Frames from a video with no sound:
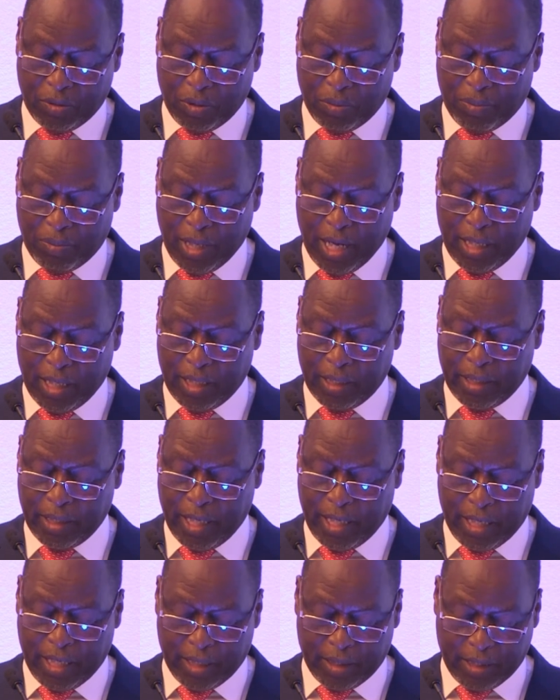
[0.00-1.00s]
to plan and
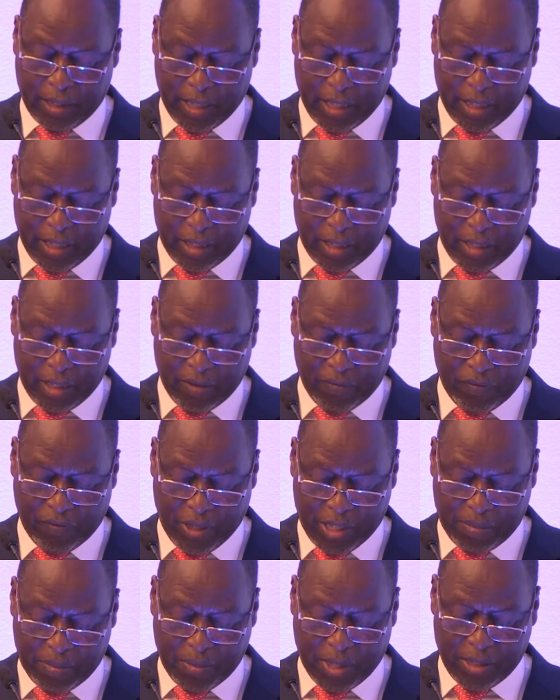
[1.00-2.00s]
direct their
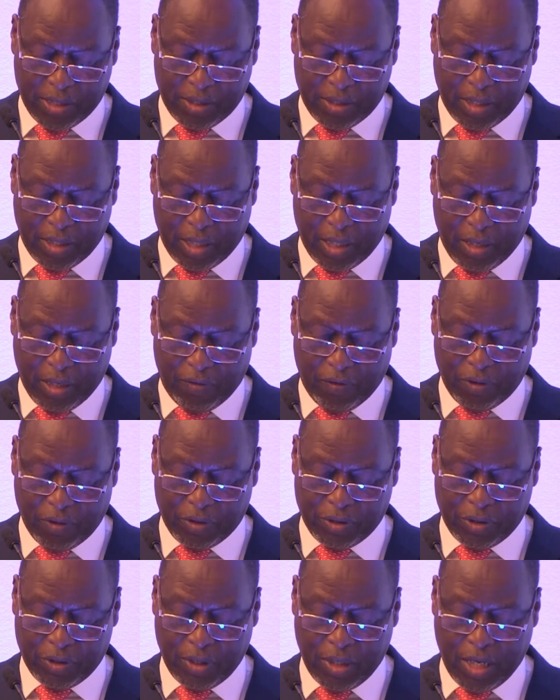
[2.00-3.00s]
investments and
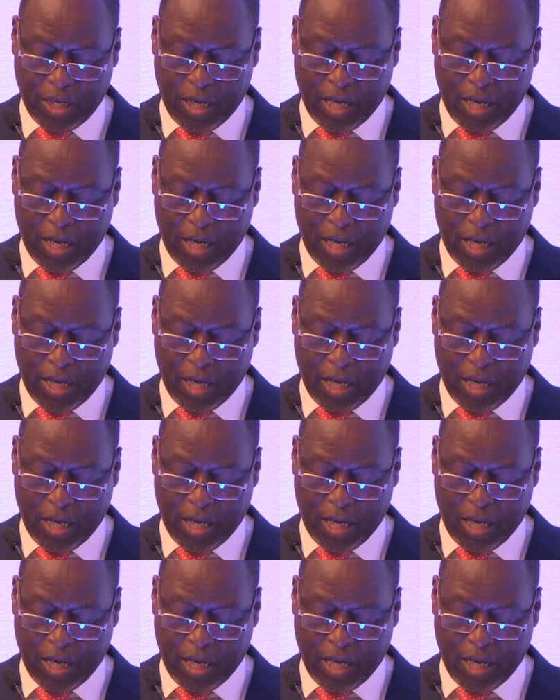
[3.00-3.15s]
efforts